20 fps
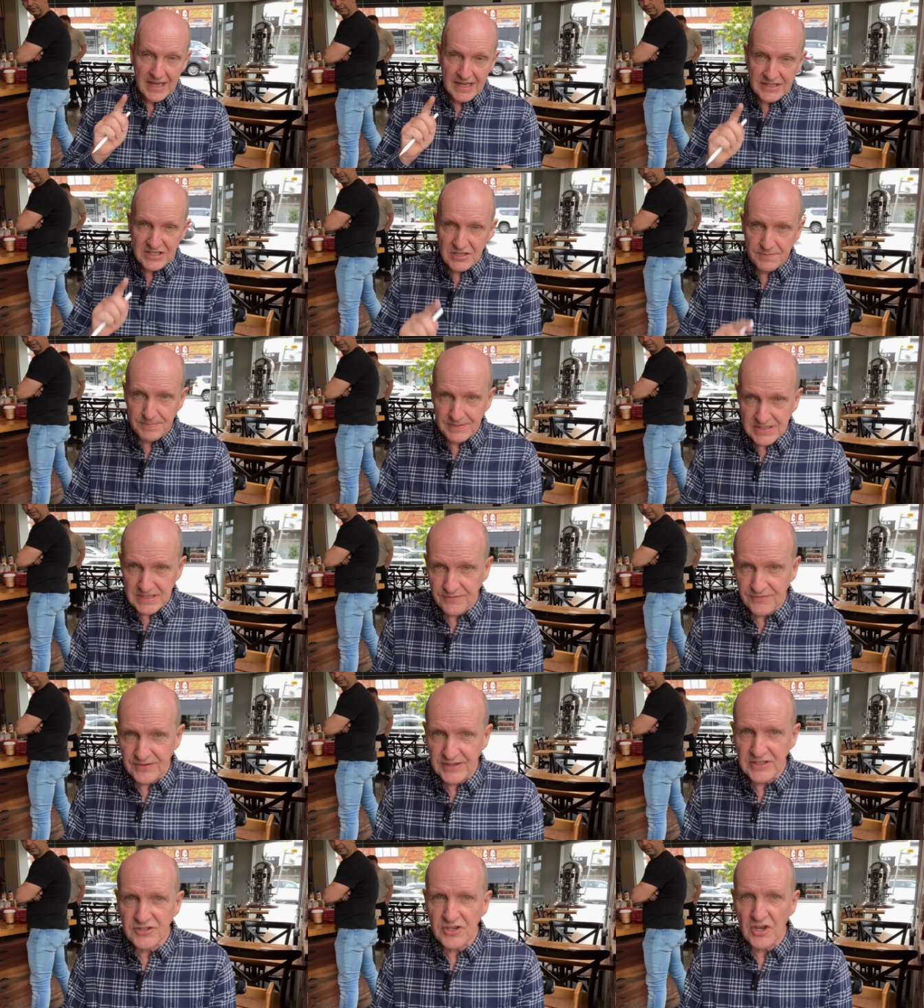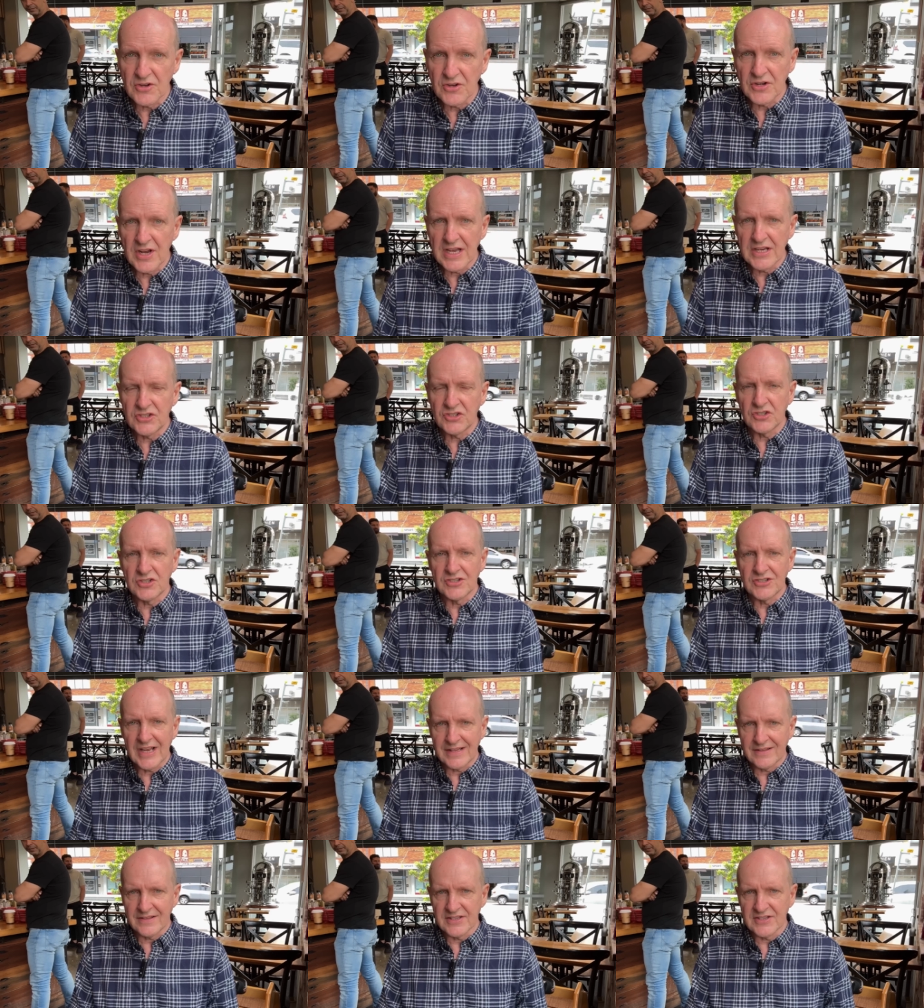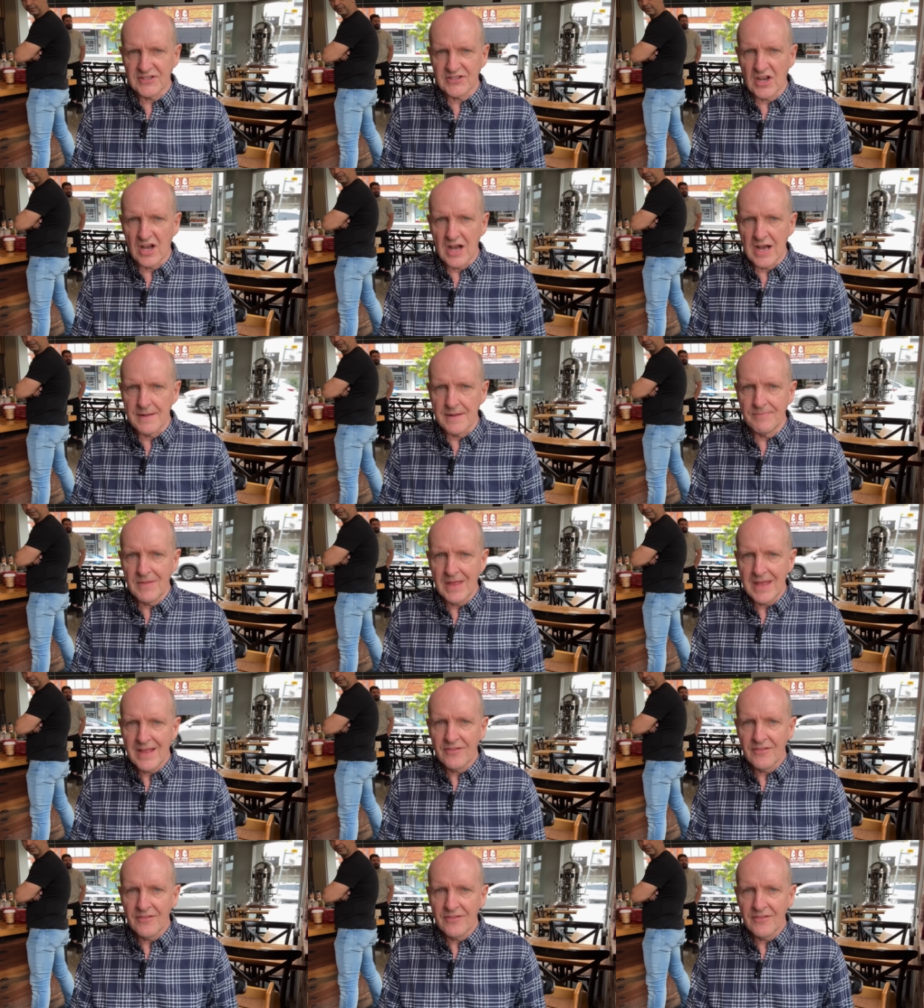out specific donations at this time,